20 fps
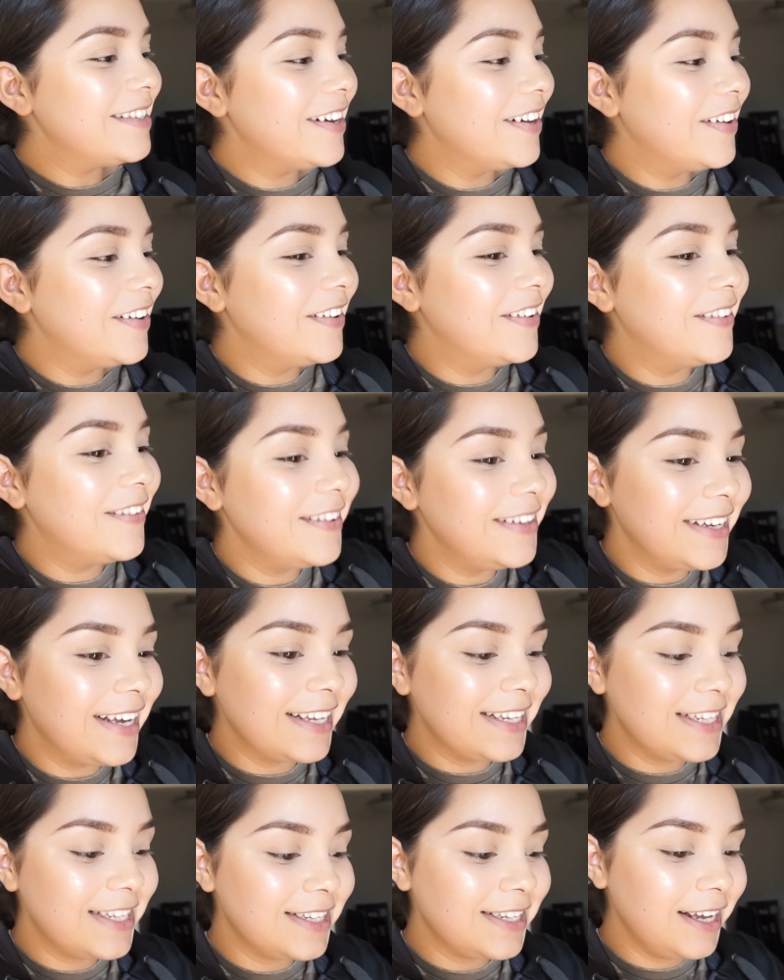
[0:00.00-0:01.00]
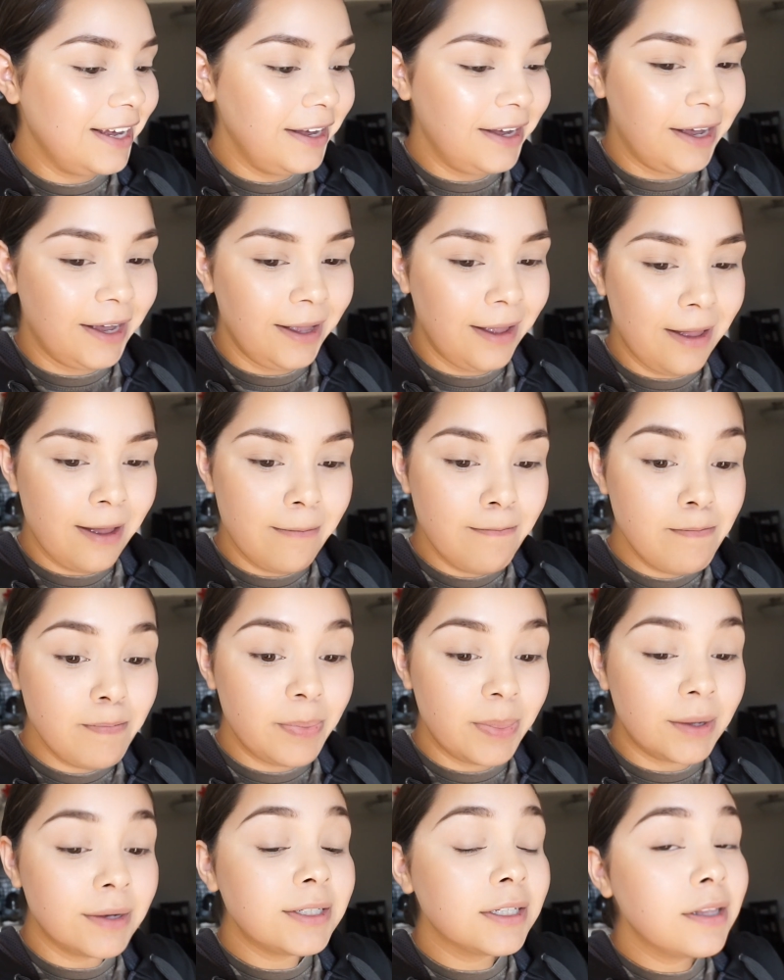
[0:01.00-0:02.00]
So yes,
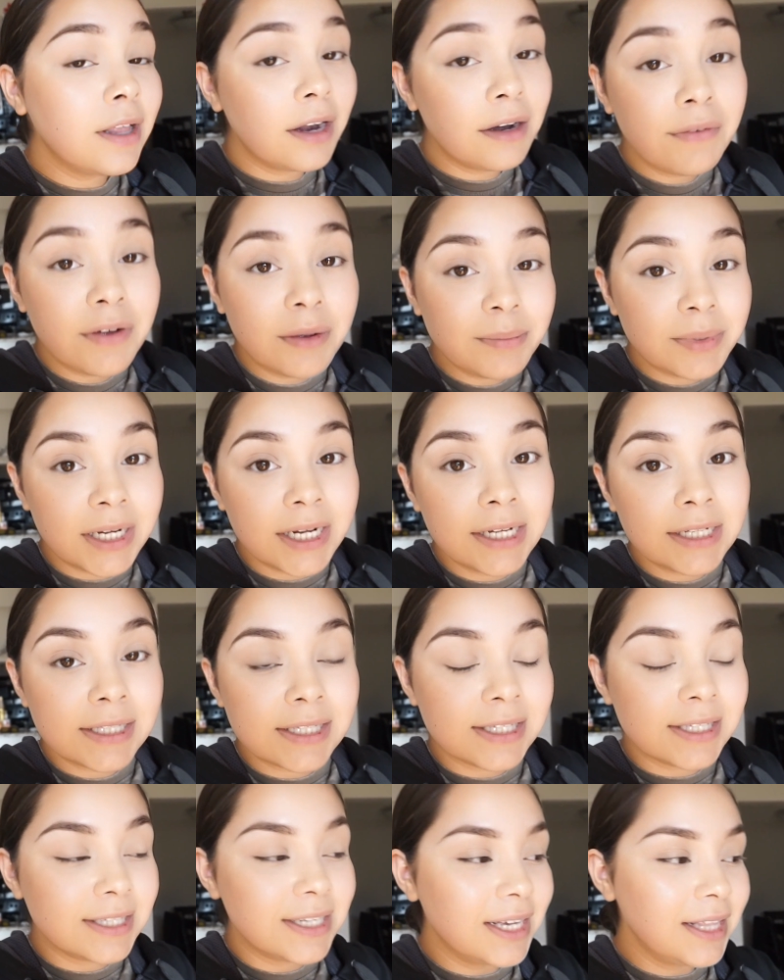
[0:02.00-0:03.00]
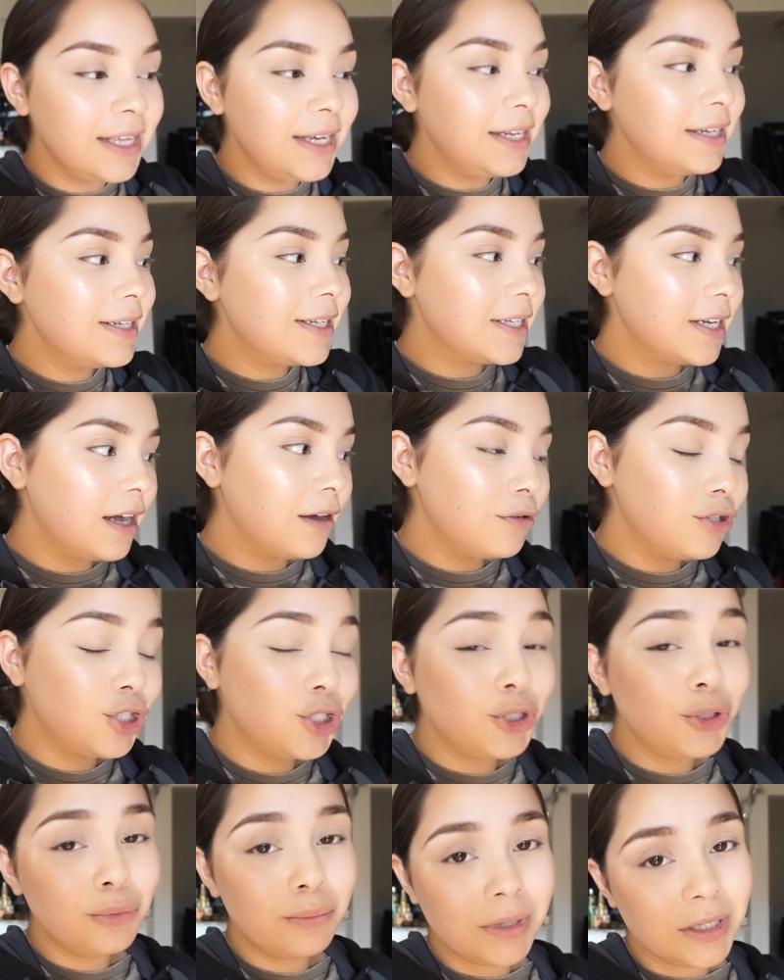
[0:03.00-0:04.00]
um, there's a lot of updates. Celine is now
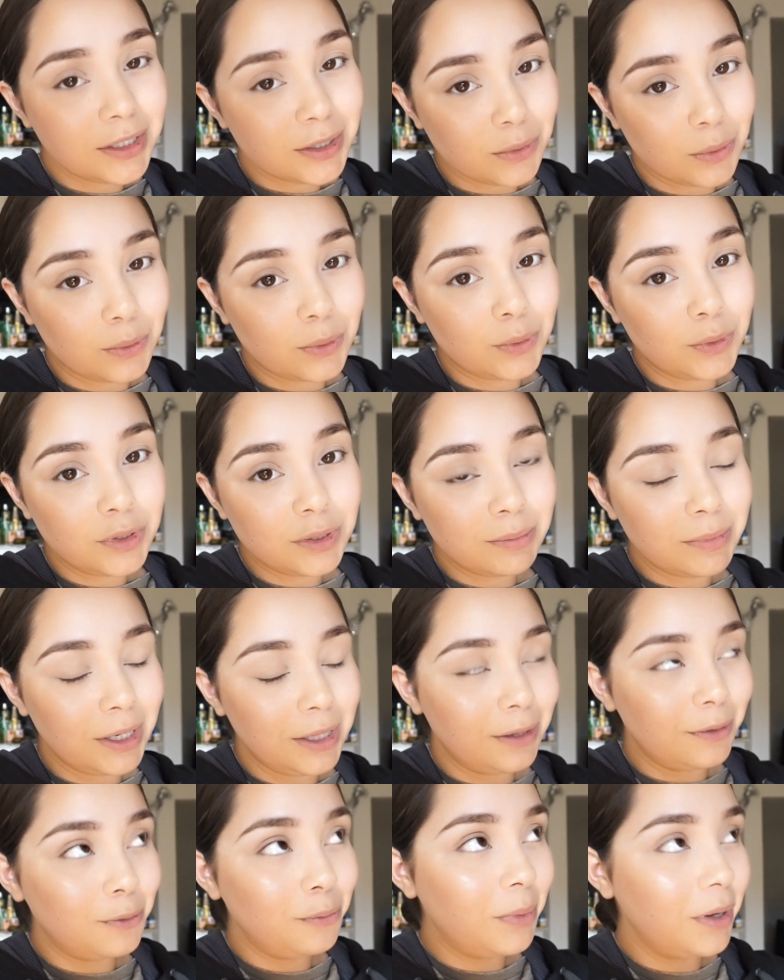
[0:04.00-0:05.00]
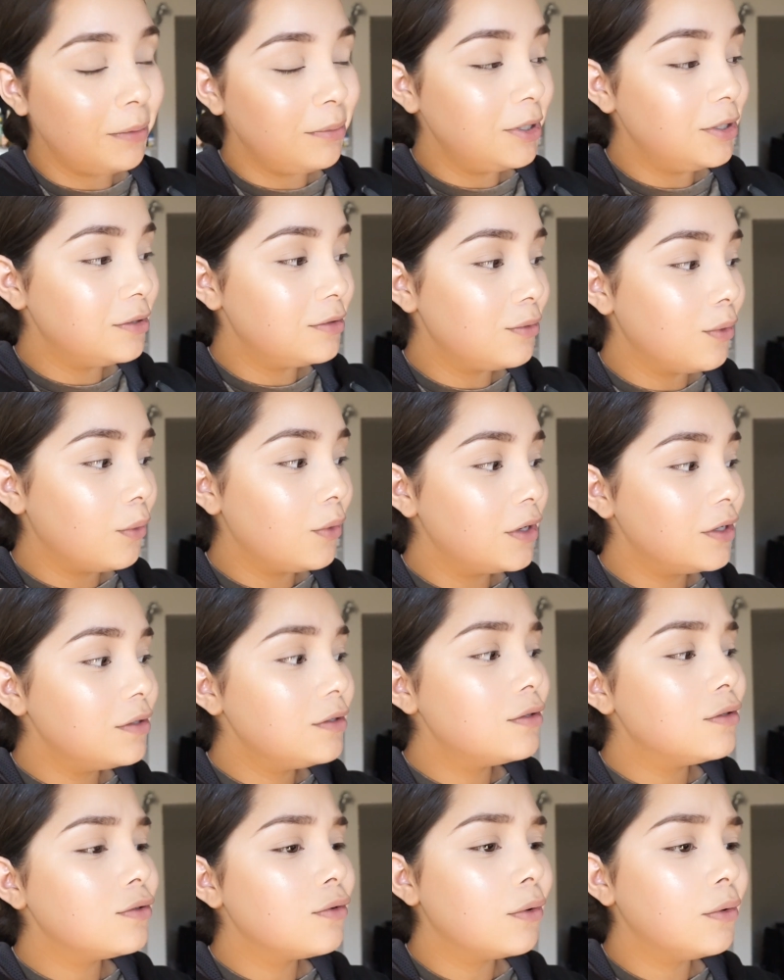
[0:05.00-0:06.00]
two months old. My little baby is growing
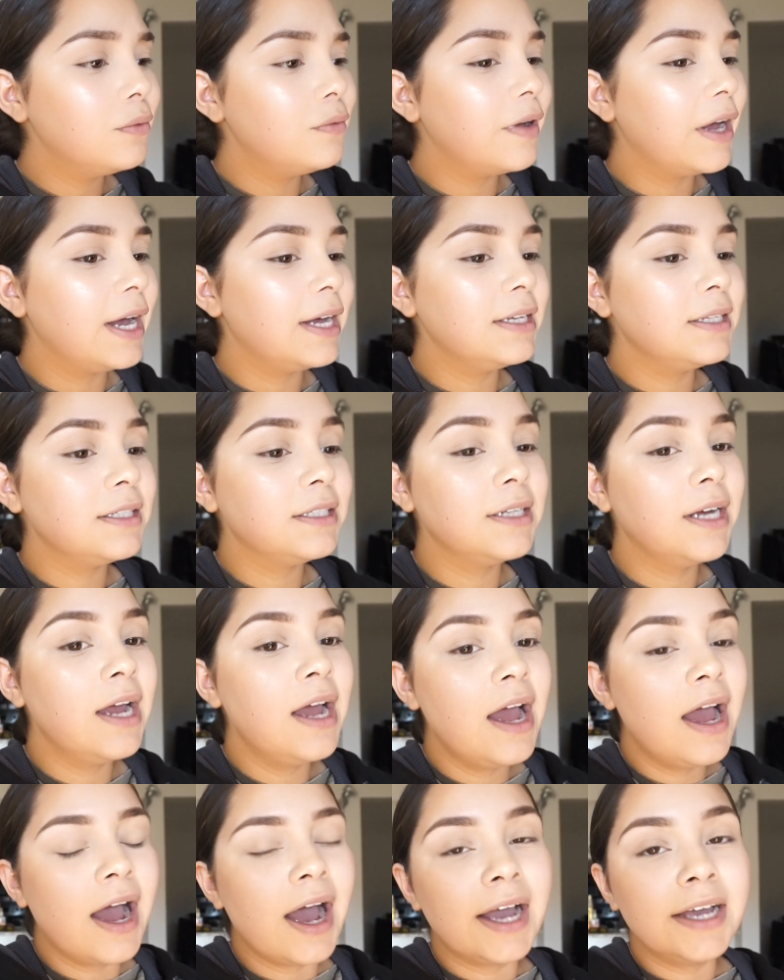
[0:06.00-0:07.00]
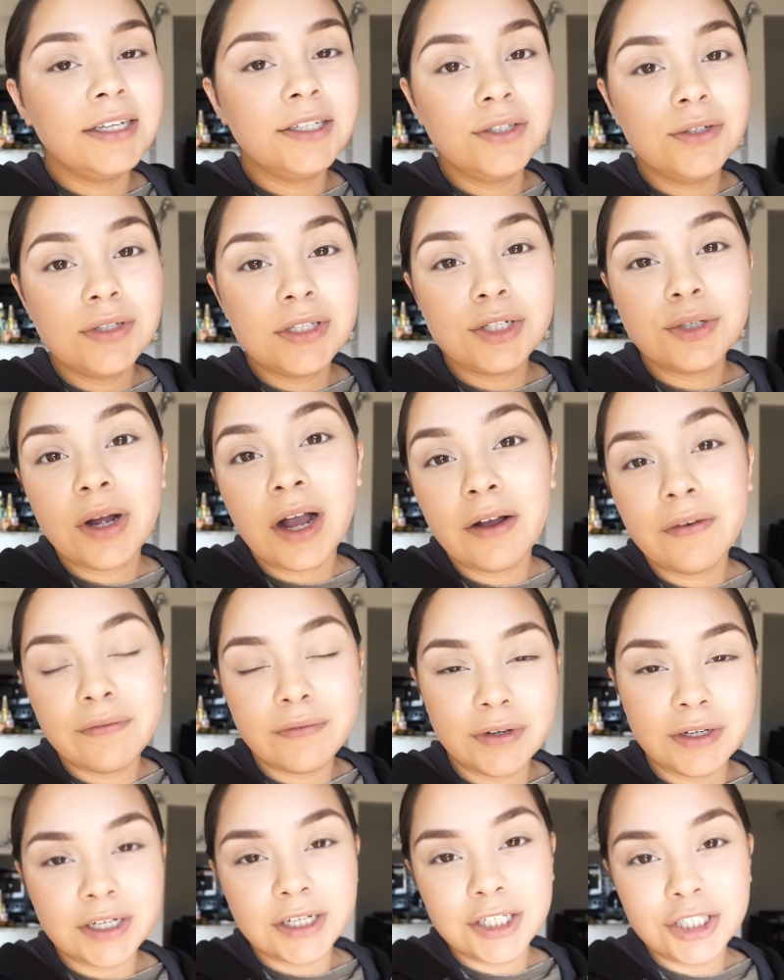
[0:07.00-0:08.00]
so fast. I do still
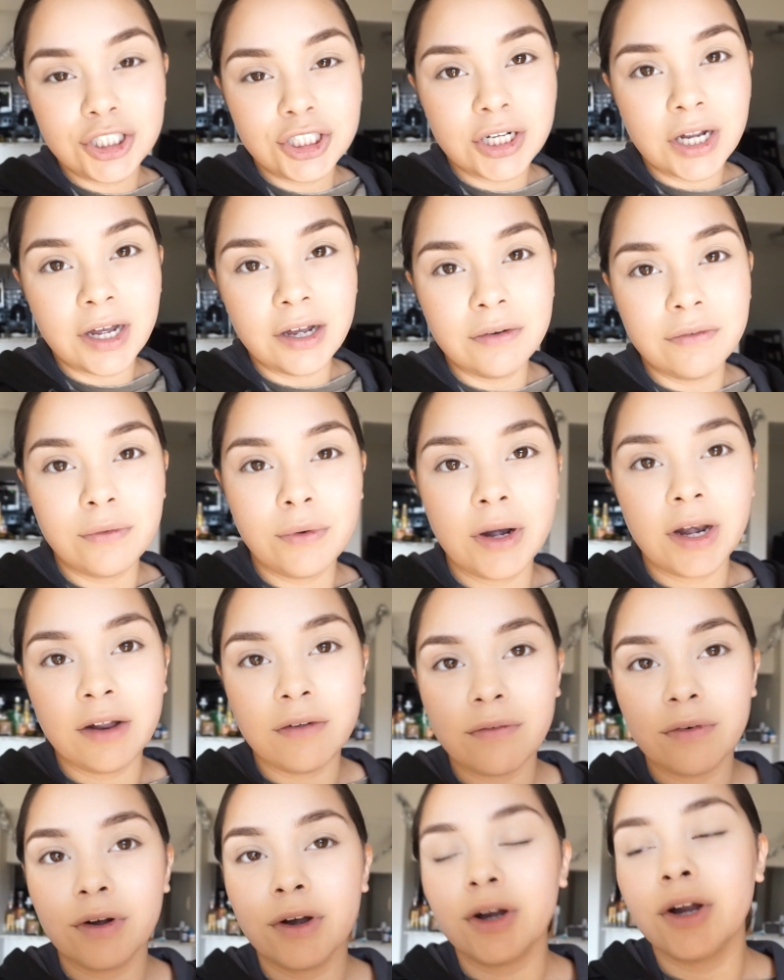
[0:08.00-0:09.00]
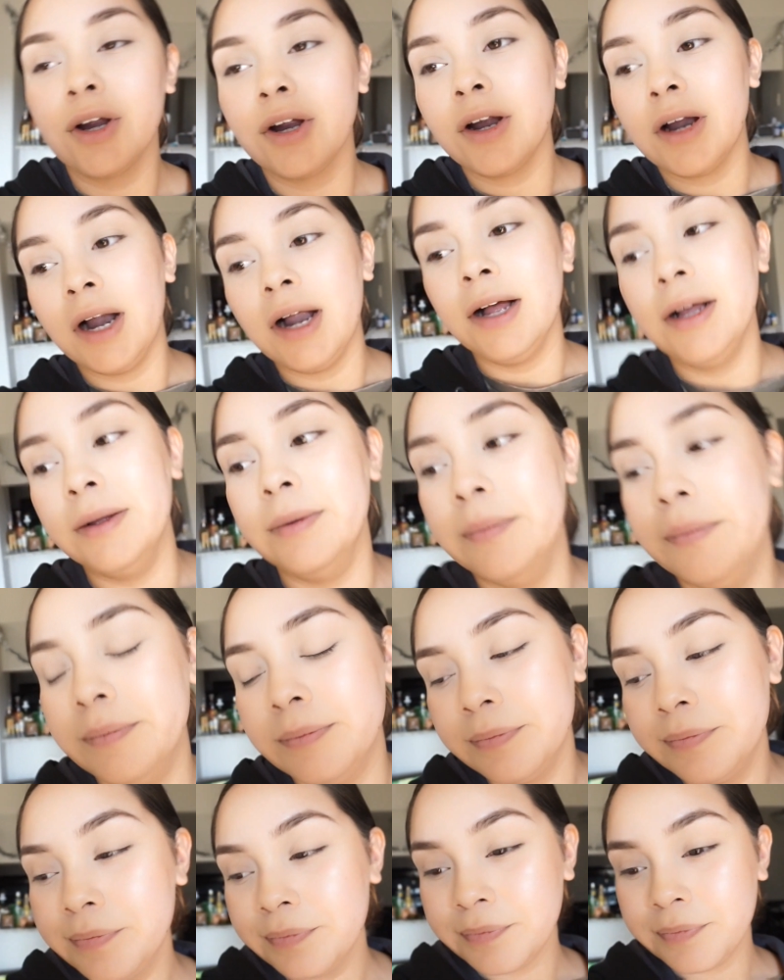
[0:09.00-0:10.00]
have footage of whenever
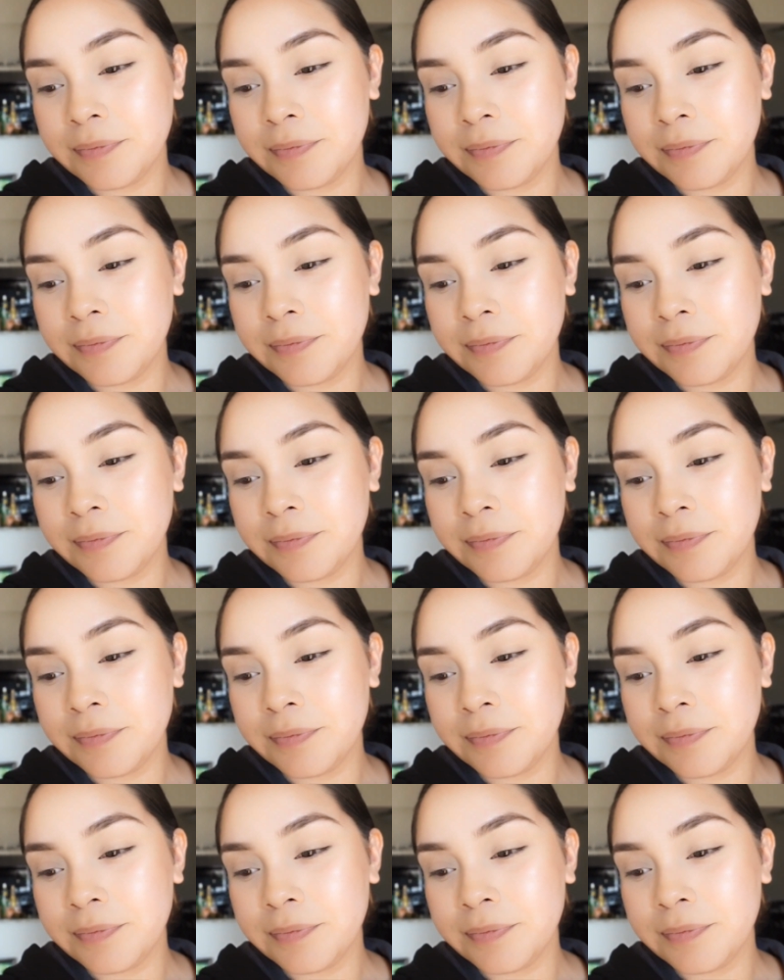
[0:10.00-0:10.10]
um,